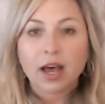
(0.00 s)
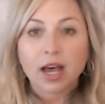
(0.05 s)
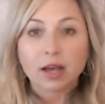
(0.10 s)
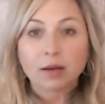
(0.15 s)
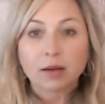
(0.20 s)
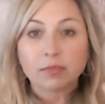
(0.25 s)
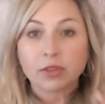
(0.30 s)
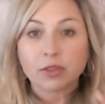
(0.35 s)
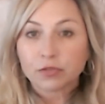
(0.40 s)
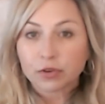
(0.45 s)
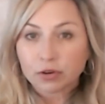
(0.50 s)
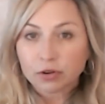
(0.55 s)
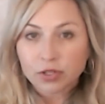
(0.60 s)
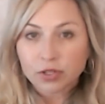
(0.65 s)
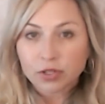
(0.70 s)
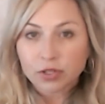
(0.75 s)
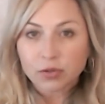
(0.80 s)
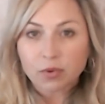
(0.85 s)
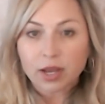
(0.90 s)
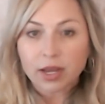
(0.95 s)
The
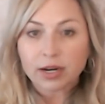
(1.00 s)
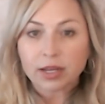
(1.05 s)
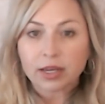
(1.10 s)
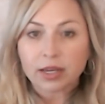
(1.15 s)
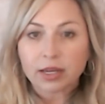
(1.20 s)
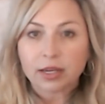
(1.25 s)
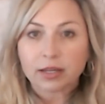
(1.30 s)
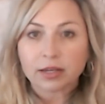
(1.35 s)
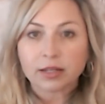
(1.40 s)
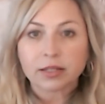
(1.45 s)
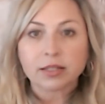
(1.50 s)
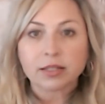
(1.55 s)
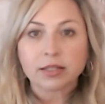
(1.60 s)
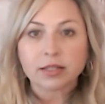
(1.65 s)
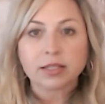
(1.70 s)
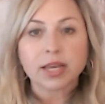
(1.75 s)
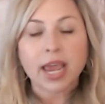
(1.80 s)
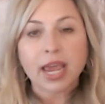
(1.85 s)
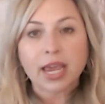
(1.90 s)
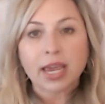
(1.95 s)
first one
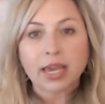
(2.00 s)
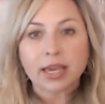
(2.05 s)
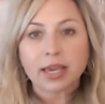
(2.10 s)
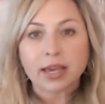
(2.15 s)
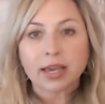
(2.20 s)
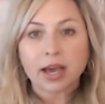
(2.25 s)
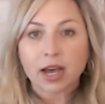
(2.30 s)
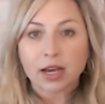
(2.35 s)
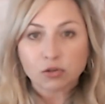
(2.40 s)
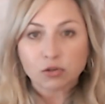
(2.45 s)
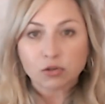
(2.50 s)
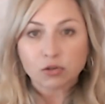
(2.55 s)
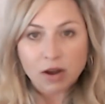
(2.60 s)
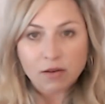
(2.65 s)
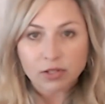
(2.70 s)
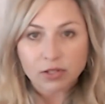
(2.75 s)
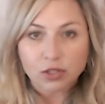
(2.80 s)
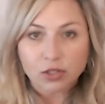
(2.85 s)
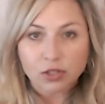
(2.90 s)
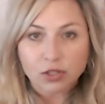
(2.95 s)
is a
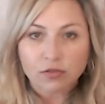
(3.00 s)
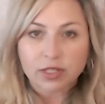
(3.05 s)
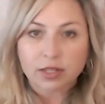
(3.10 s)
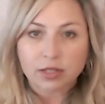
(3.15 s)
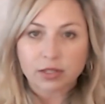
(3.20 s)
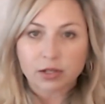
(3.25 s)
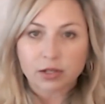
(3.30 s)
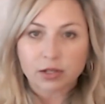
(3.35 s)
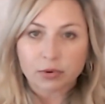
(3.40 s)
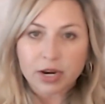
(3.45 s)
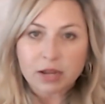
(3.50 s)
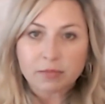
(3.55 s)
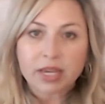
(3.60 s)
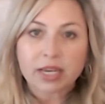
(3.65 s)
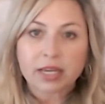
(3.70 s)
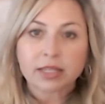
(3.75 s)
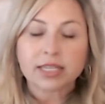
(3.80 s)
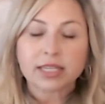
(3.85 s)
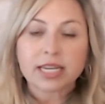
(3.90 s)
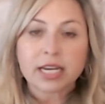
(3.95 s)
travel services
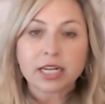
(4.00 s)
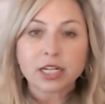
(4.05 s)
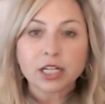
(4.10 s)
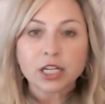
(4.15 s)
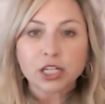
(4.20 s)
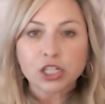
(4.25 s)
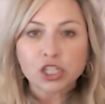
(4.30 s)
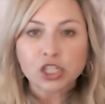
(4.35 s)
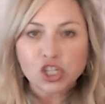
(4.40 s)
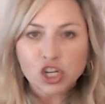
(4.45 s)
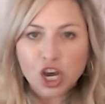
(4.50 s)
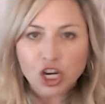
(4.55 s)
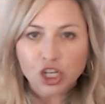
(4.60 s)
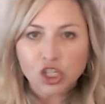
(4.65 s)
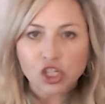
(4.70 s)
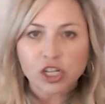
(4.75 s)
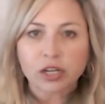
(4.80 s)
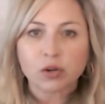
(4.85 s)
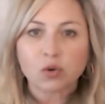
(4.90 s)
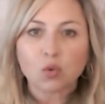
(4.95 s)
agreement in
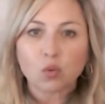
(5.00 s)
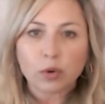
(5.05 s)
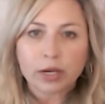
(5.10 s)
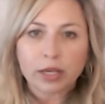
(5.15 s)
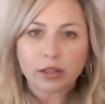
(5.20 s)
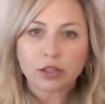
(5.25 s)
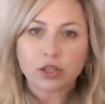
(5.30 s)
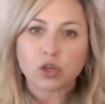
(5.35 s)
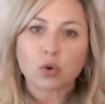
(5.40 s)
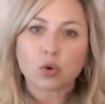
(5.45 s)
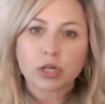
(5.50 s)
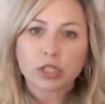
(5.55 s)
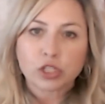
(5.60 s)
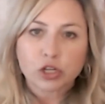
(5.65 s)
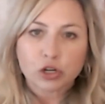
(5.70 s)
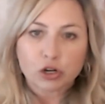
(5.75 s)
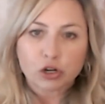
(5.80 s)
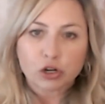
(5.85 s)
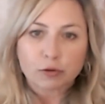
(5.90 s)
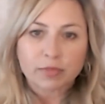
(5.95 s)
conjunction with your
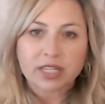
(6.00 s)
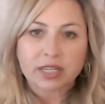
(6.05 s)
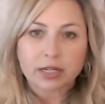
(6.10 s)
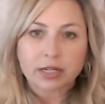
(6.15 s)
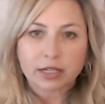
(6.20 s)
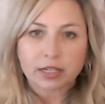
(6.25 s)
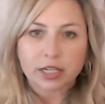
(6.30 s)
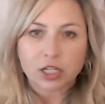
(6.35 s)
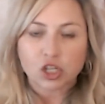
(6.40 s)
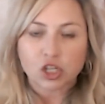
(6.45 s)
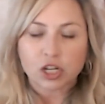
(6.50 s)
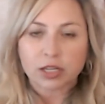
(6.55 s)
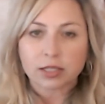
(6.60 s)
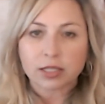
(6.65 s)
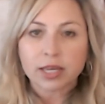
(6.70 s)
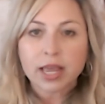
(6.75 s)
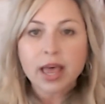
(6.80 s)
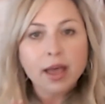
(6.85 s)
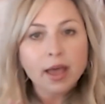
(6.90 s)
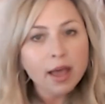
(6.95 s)
terms and
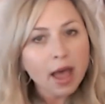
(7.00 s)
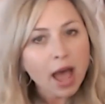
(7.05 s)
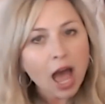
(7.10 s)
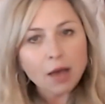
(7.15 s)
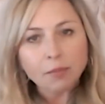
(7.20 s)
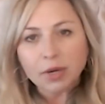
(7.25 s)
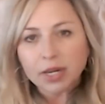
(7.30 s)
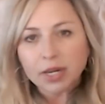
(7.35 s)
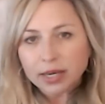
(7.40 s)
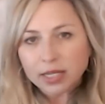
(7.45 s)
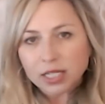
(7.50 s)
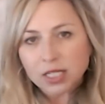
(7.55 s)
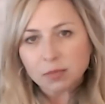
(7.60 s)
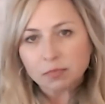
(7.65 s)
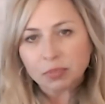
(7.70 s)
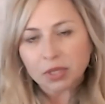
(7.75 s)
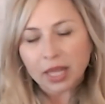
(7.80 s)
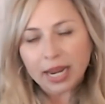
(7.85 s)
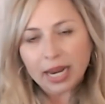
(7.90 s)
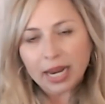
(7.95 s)
conditions. I'm going to
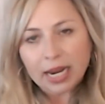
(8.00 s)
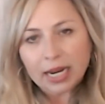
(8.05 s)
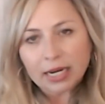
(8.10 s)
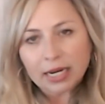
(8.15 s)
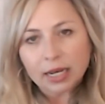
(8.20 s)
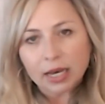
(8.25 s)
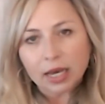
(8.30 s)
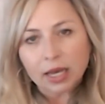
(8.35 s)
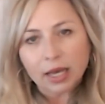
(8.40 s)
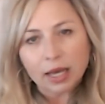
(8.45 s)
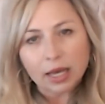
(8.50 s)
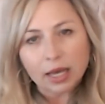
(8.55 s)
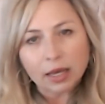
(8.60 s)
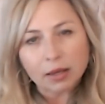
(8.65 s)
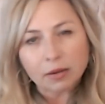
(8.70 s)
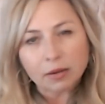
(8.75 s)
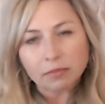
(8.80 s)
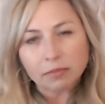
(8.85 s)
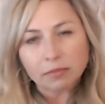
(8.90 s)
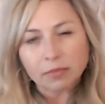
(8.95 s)
explain,
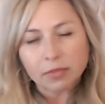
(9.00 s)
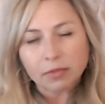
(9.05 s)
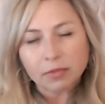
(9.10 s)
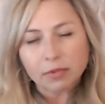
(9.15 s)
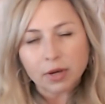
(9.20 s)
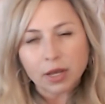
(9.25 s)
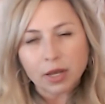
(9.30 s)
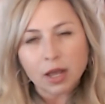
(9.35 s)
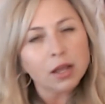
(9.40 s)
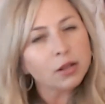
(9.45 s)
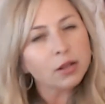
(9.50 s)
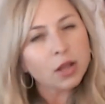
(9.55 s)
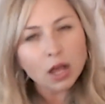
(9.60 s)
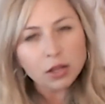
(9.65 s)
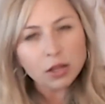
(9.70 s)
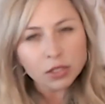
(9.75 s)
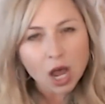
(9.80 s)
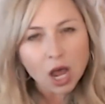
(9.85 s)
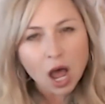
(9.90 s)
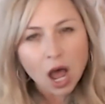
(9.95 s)

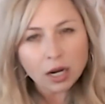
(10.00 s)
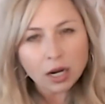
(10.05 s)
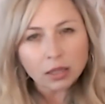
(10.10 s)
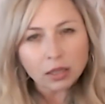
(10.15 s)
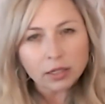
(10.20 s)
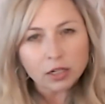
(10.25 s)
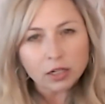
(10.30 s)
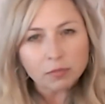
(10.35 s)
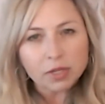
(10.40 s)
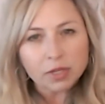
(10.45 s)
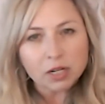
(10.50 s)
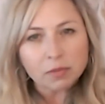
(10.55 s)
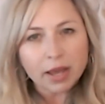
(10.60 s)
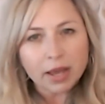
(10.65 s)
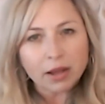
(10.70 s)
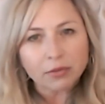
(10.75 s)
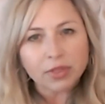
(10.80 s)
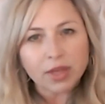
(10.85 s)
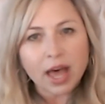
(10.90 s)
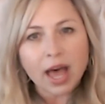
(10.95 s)
I'll talk a little bit
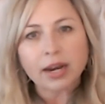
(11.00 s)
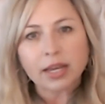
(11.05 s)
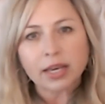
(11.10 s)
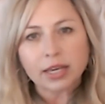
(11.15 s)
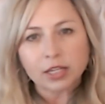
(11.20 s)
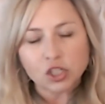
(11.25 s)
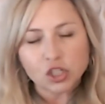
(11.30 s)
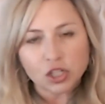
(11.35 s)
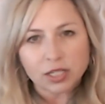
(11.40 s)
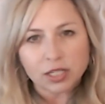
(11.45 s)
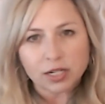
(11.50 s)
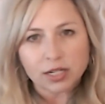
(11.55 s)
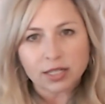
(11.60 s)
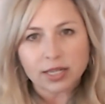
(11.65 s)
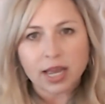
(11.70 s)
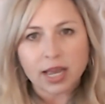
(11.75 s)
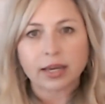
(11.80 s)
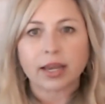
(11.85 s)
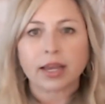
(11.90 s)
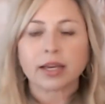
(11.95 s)
about that in just a
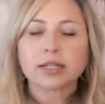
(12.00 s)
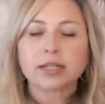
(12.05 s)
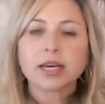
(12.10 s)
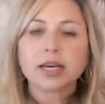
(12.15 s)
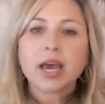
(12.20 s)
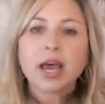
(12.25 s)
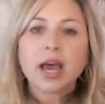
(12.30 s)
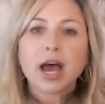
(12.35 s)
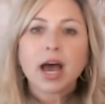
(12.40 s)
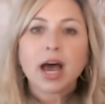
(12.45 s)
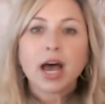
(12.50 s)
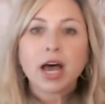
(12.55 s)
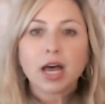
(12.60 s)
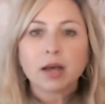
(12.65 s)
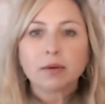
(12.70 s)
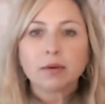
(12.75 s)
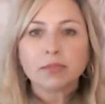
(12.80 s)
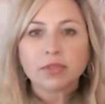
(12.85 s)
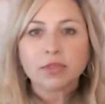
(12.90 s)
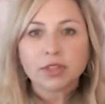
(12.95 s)
second.
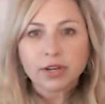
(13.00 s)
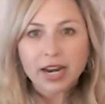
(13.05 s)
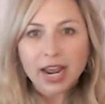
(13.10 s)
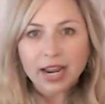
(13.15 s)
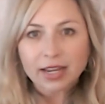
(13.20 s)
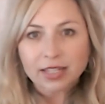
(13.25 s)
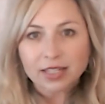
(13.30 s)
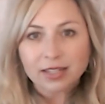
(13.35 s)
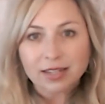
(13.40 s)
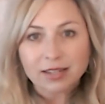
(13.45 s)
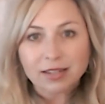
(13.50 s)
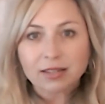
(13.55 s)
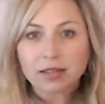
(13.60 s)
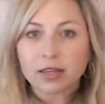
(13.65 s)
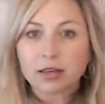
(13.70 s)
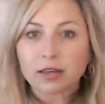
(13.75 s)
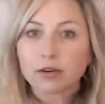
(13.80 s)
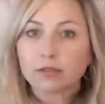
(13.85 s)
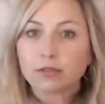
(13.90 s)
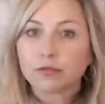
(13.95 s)
The next is
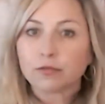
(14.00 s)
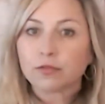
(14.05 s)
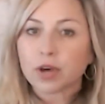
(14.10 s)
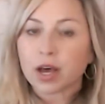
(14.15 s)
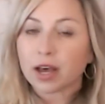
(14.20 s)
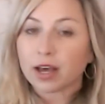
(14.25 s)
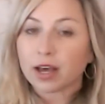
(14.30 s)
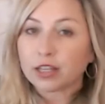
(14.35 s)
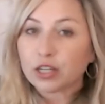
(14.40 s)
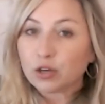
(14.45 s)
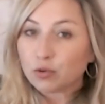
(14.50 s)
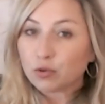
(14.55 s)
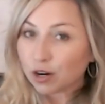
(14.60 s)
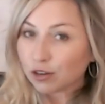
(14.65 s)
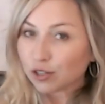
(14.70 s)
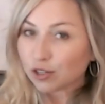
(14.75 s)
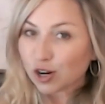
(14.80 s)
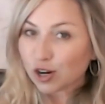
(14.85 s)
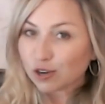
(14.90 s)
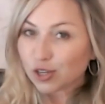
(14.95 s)
if you
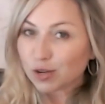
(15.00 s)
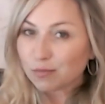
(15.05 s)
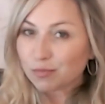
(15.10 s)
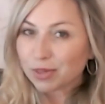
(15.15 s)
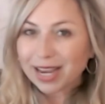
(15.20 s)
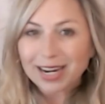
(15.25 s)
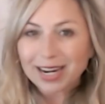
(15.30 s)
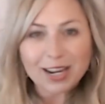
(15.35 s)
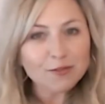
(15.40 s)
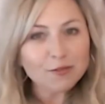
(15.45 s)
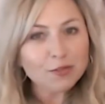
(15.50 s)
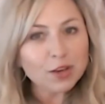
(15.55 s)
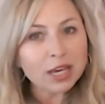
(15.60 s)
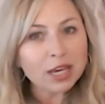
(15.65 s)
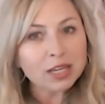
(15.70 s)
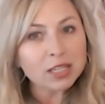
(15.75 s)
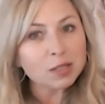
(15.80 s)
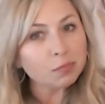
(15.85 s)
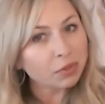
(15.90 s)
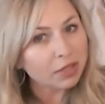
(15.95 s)
aren't charging planning
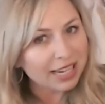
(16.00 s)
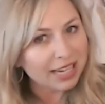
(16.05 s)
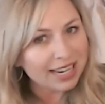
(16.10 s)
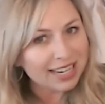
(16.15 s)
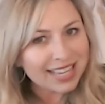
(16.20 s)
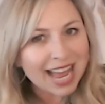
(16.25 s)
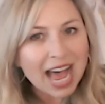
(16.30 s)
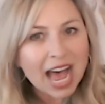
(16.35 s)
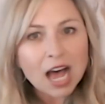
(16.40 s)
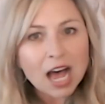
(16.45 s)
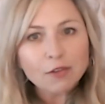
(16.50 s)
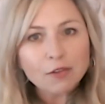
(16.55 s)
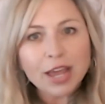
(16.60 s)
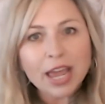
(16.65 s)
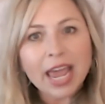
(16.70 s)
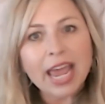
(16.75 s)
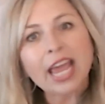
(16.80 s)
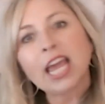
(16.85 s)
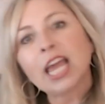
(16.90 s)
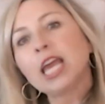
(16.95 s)
fees, please have
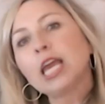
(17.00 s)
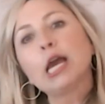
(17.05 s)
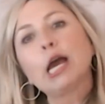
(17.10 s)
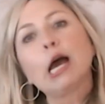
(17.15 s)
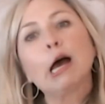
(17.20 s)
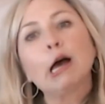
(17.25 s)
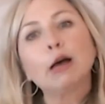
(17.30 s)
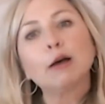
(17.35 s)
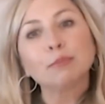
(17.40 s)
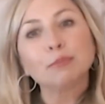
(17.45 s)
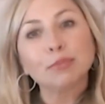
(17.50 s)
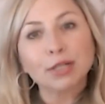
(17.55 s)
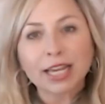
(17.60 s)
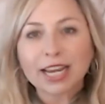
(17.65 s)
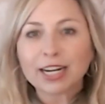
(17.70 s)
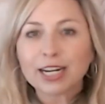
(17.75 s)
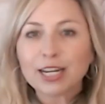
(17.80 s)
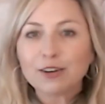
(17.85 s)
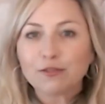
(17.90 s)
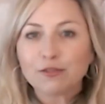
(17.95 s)
a
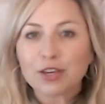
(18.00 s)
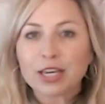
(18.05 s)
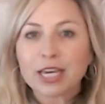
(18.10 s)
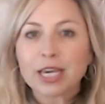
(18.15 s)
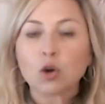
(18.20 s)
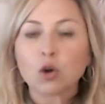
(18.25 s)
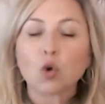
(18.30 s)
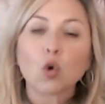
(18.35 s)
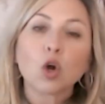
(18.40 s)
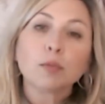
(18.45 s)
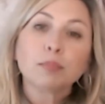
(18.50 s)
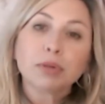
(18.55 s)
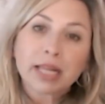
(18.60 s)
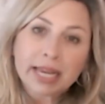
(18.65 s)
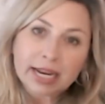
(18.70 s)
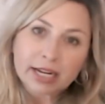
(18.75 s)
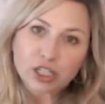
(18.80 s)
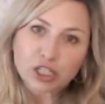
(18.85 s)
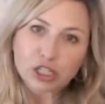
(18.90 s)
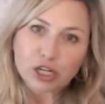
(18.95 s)
planning fee or
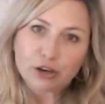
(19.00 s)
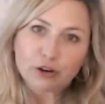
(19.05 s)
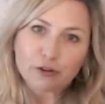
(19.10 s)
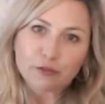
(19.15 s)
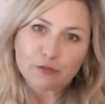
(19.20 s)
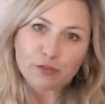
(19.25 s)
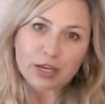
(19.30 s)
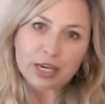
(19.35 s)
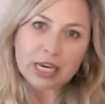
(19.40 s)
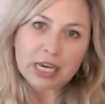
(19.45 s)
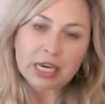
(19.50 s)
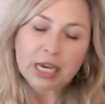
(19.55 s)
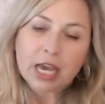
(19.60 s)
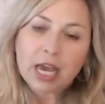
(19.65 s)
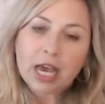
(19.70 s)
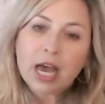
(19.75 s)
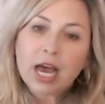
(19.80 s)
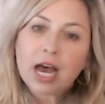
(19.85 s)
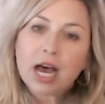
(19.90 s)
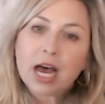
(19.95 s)
plan to go fee
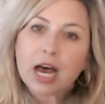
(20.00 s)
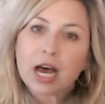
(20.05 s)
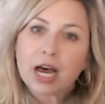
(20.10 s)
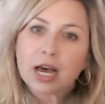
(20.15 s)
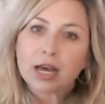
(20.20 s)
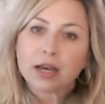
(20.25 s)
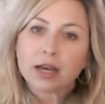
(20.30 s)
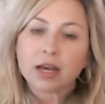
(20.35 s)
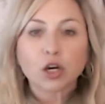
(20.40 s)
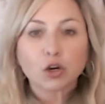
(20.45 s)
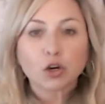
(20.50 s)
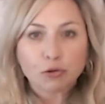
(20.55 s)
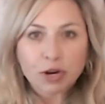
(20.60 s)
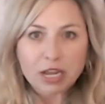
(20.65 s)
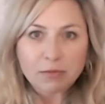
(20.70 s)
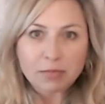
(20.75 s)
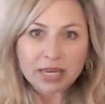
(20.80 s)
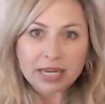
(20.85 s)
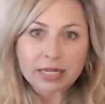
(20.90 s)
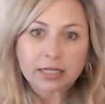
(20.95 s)

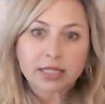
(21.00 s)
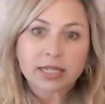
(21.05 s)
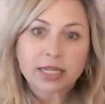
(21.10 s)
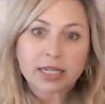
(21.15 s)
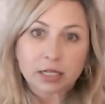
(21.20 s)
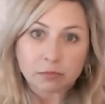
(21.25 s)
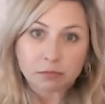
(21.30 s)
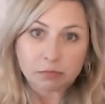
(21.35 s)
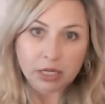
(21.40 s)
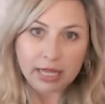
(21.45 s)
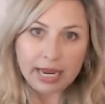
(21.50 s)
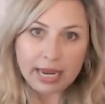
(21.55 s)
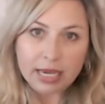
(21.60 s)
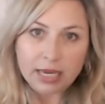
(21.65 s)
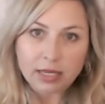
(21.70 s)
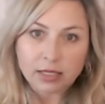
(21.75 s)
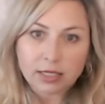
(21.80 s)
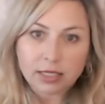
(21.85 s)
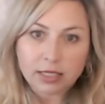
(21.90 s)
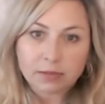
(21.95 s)
agreement in
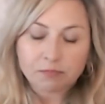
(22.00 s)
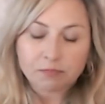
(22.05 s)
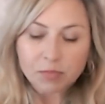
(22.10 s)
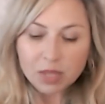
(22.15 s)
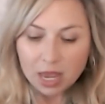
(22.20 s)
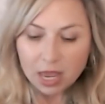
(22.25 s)
place.